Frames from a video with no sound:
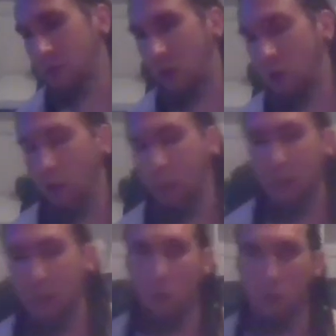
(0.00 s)
an
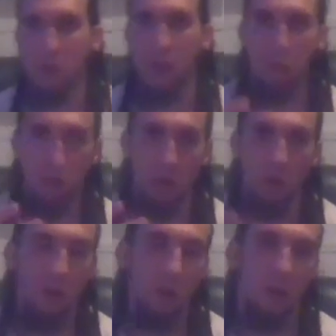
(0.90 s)
authentic reception
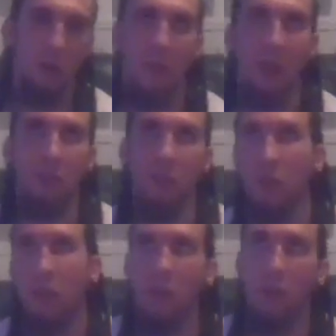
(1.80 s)
not
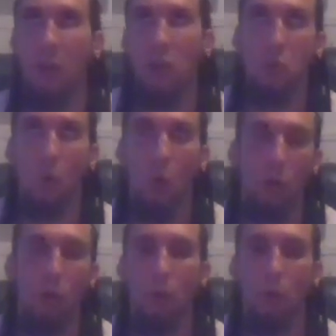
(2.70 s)
a uh,
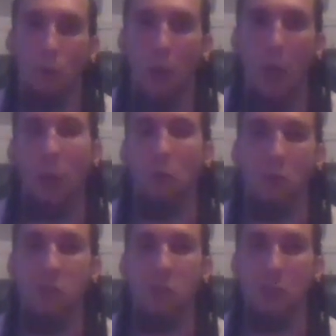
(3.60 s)
historical
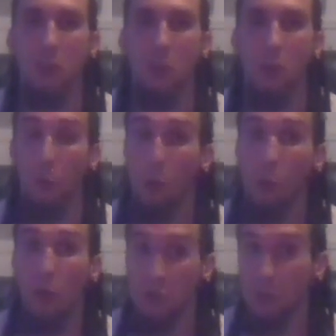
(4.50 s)
accuracy although there
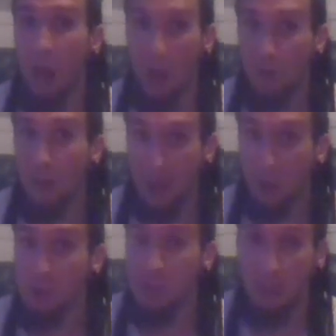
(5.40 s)
is a lot of accuracy in